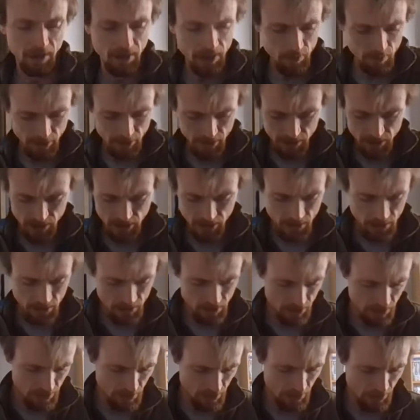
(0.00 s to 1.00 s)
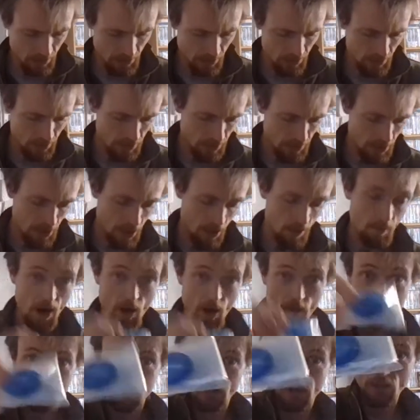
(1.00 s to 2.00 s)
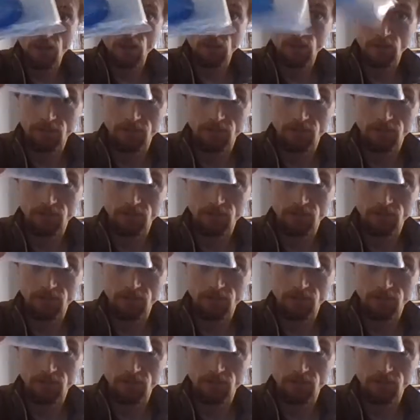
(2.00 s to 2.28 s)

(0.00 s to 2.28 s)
that one is later. A mouth shield,